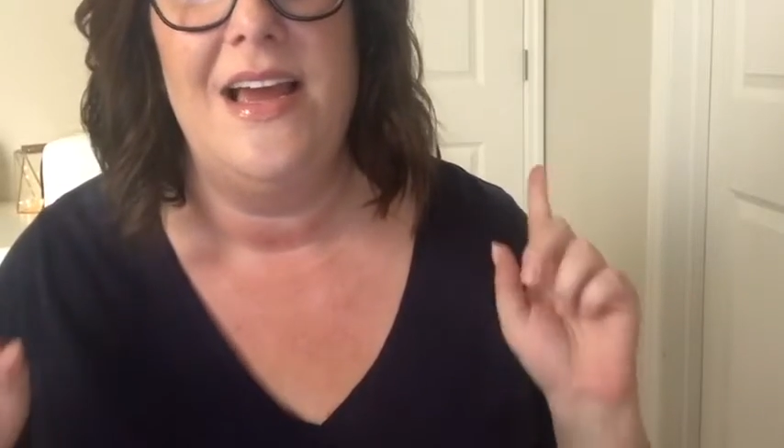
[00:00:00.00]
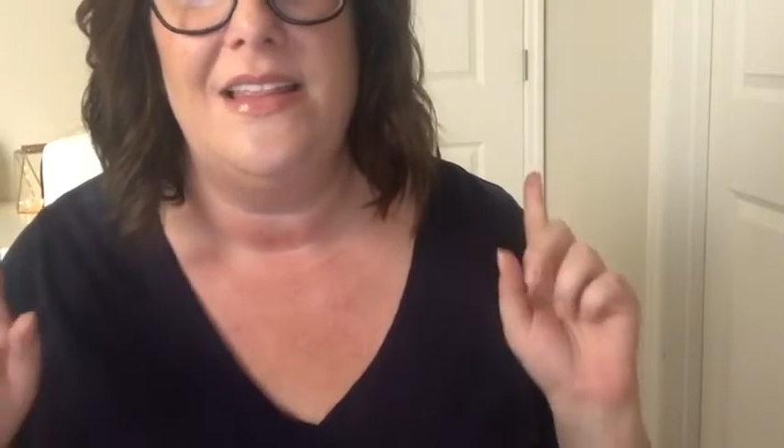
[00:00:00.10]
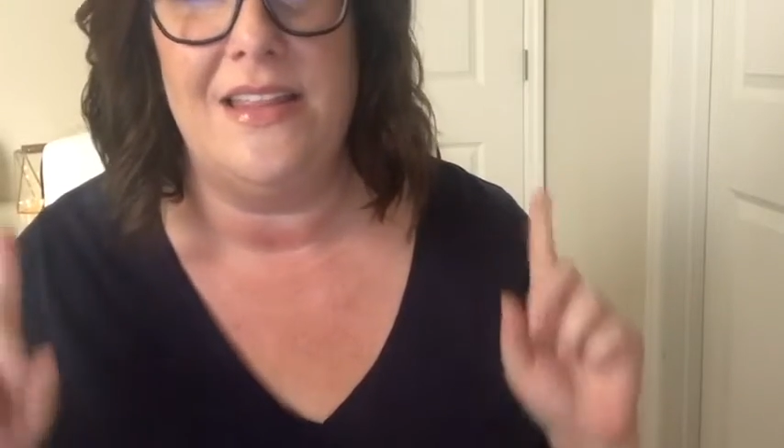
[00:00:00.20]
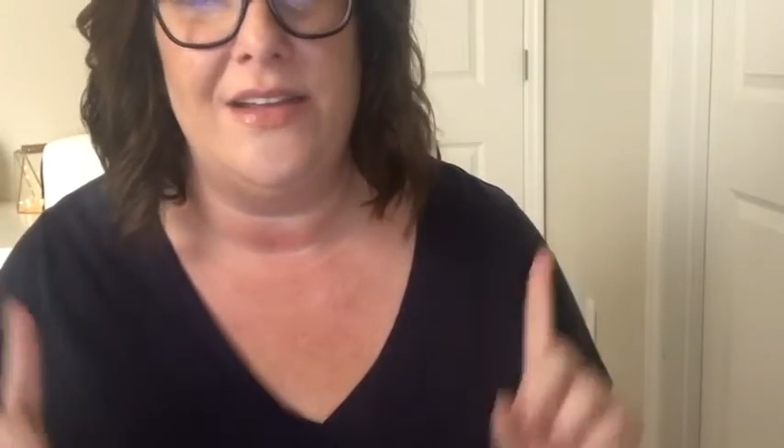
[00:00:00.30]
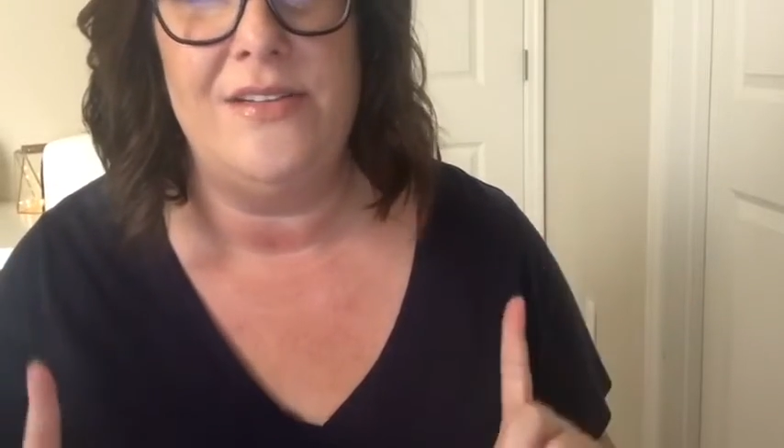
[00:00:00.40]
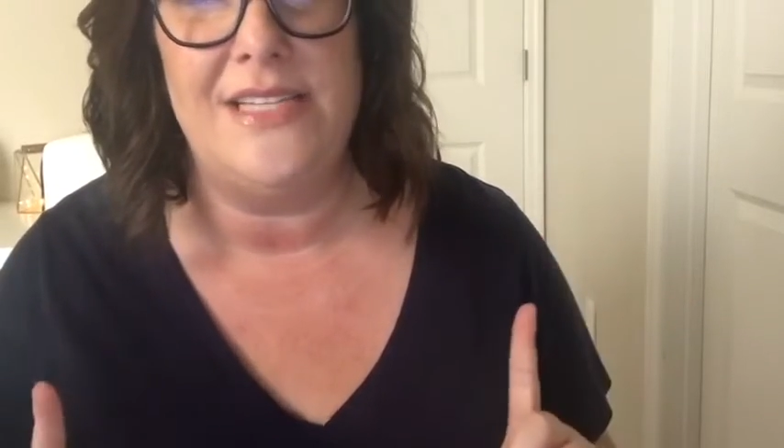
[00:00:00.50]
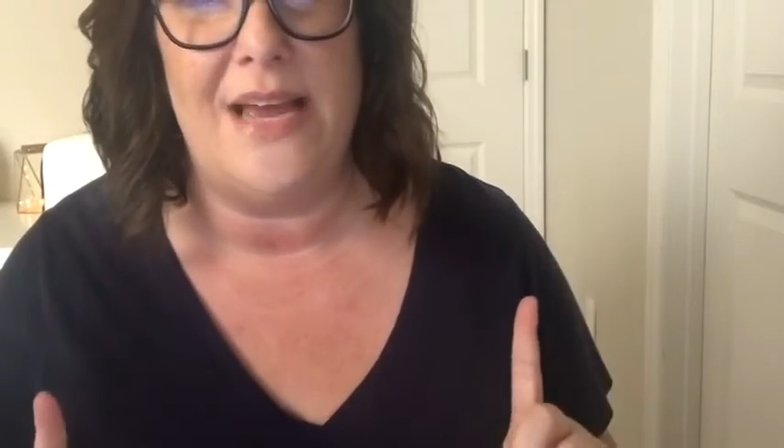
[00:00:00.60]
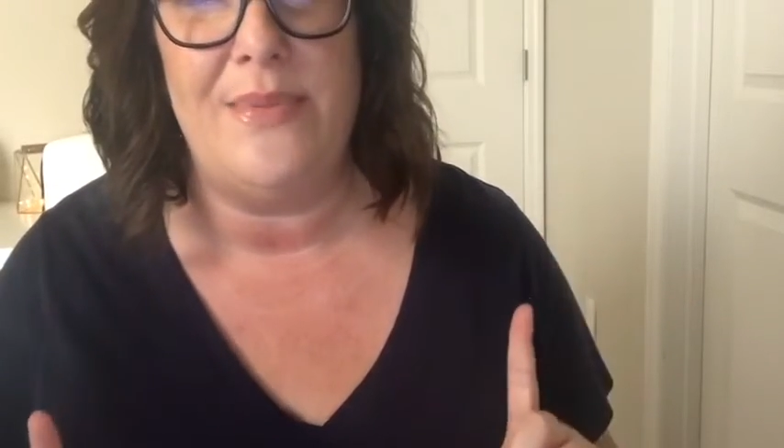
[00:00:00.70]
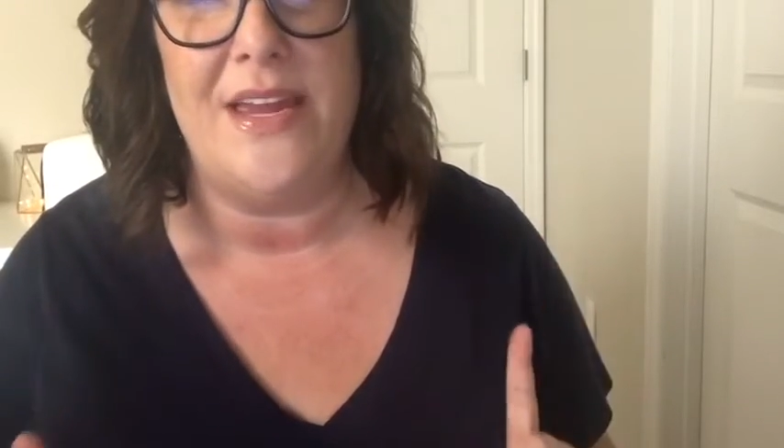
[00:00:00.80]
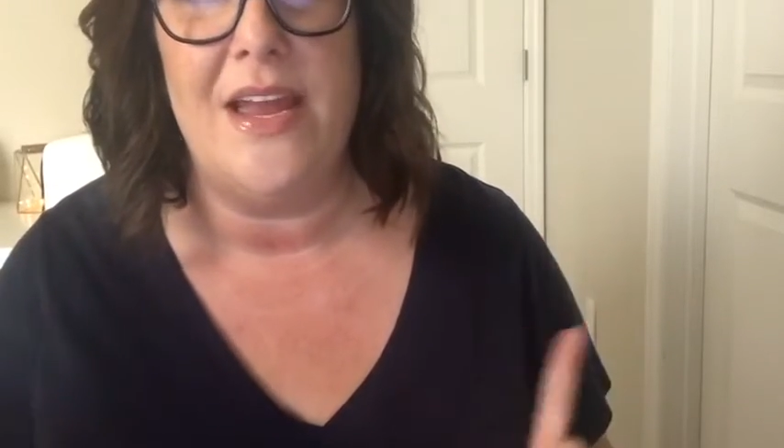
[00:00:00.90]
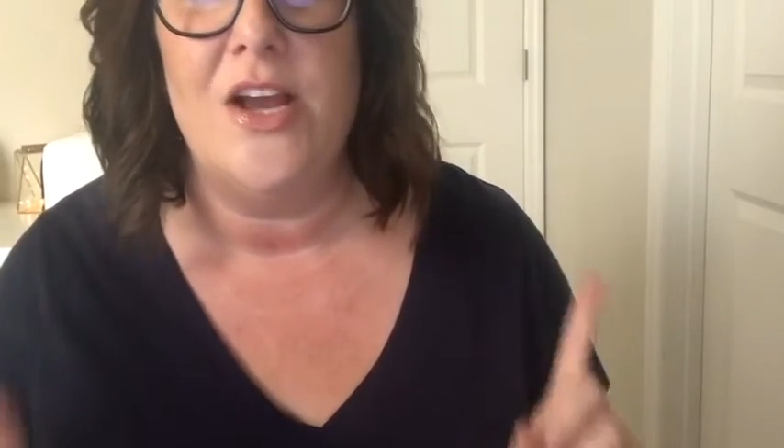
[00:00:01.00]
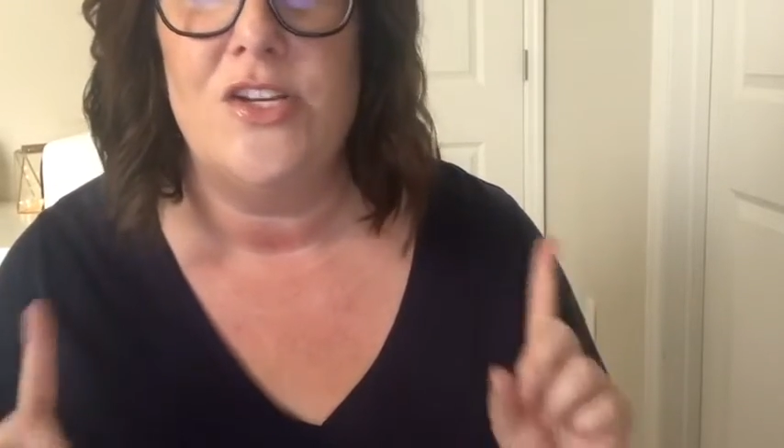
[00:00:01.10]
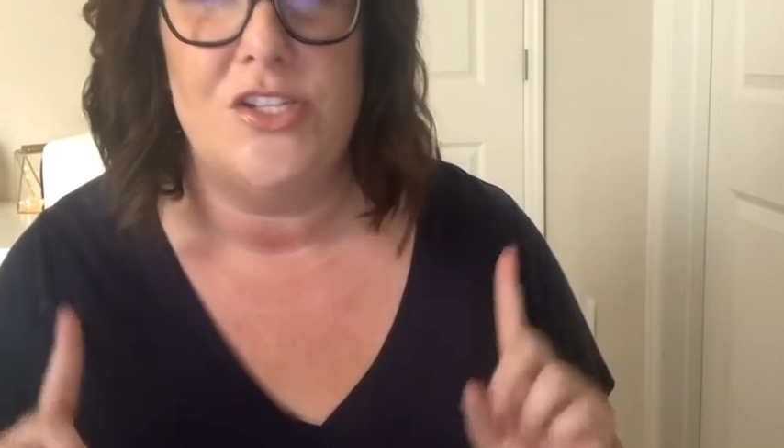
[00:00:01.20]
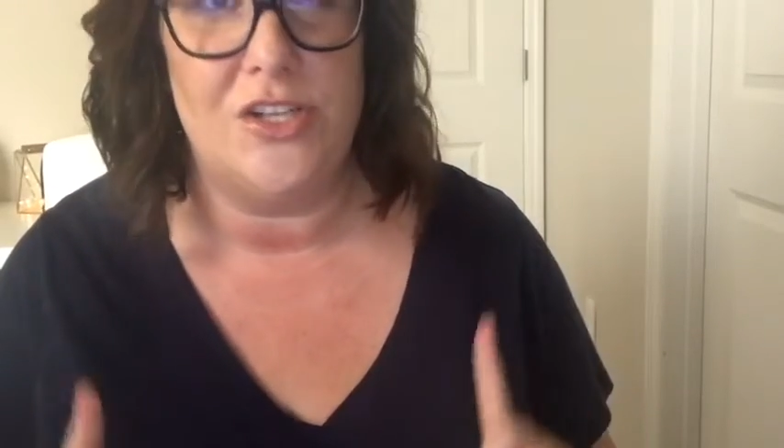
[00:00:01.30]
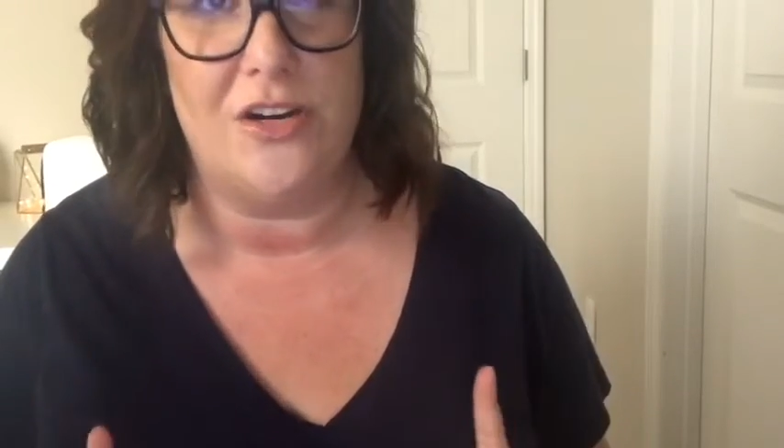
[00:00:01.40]
The Little Debbie
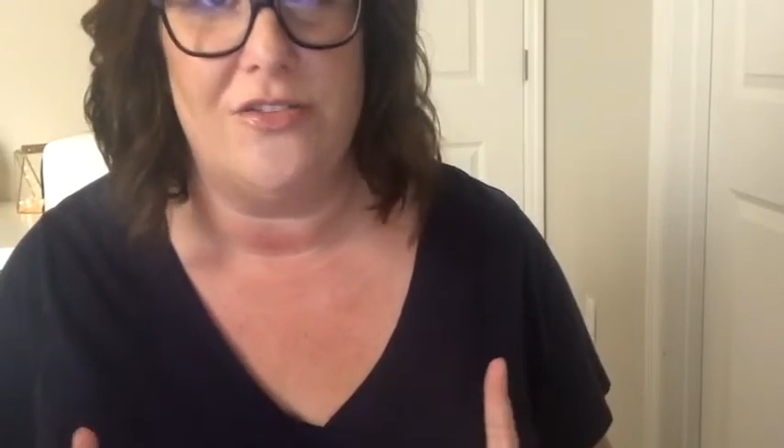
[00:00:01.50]
Star